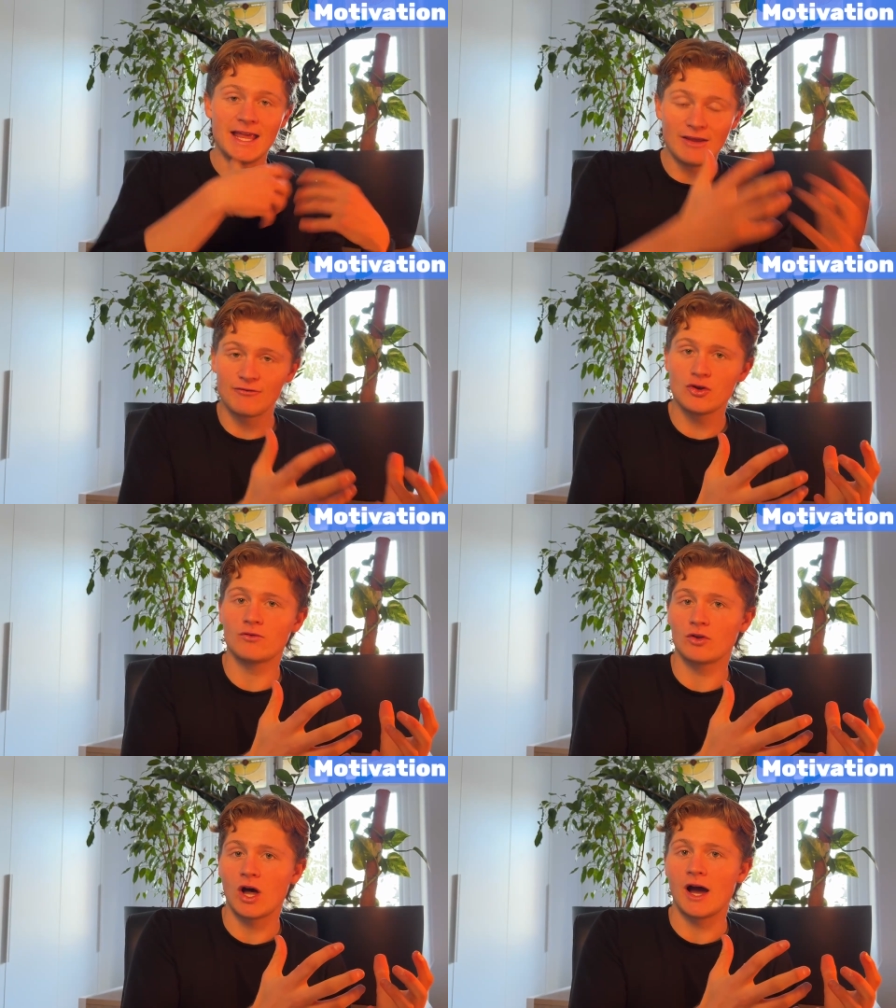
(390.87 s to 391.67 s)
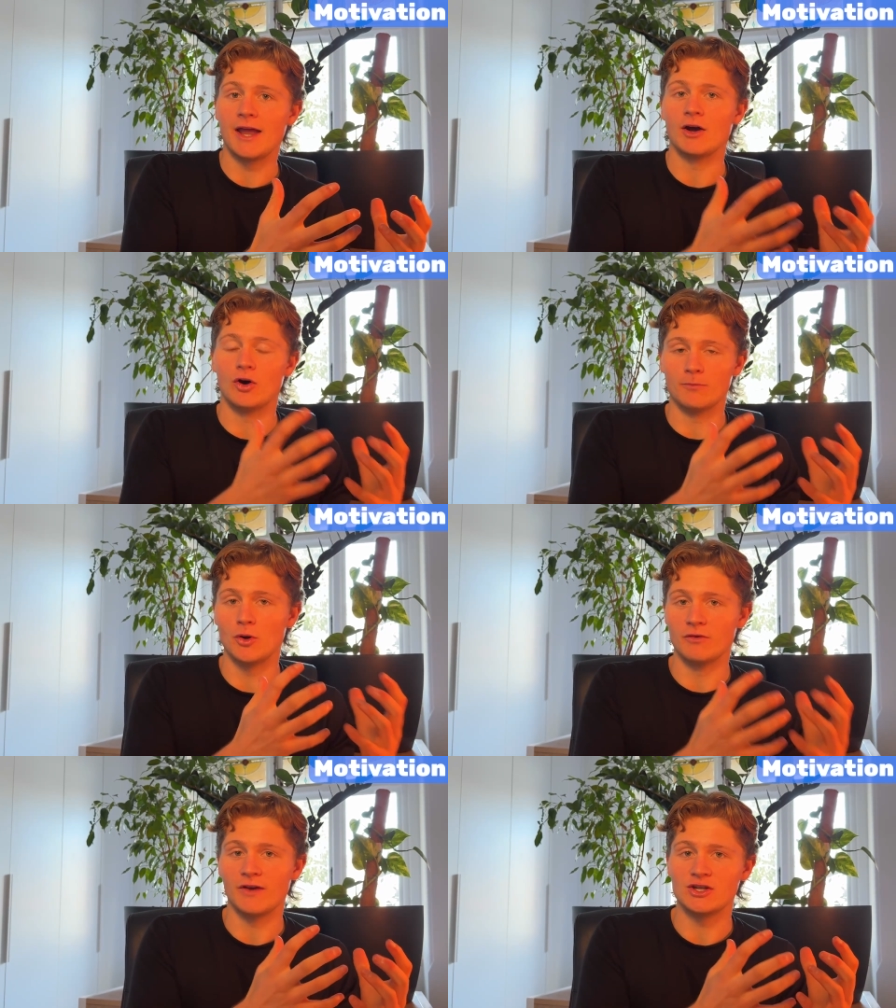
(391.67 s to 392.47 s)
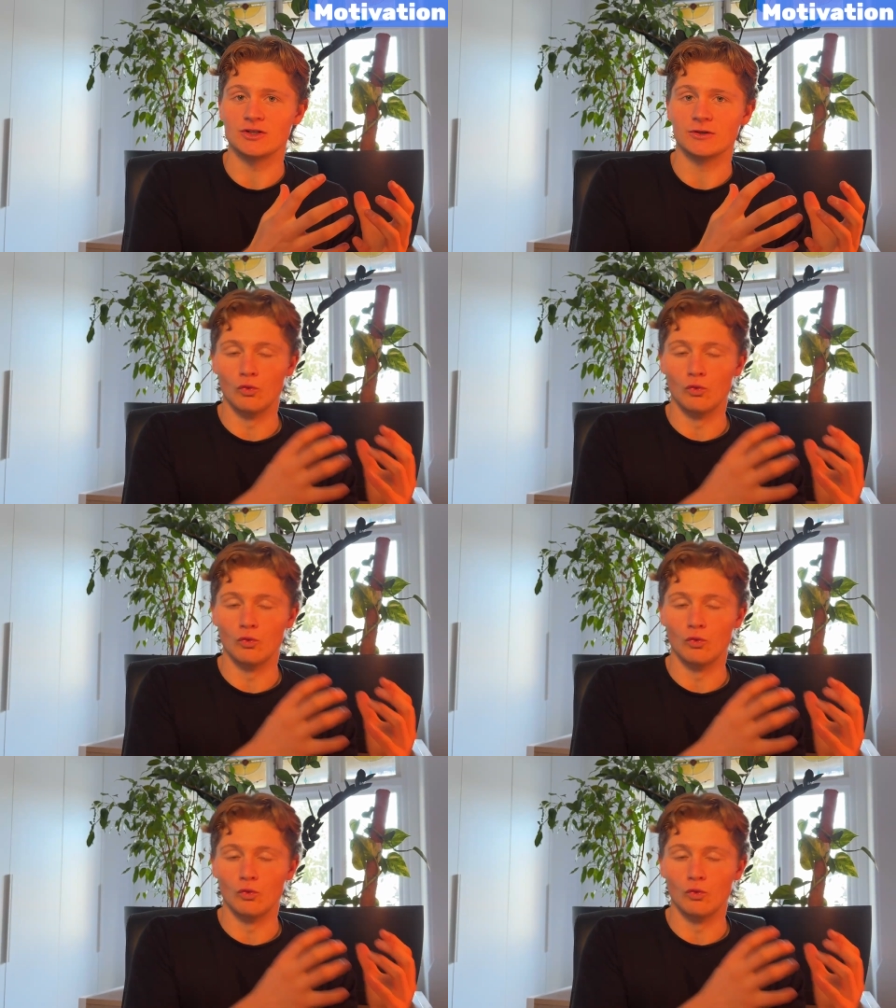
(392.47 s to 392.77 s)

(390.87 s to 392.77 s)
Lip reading: if you rely on motivation.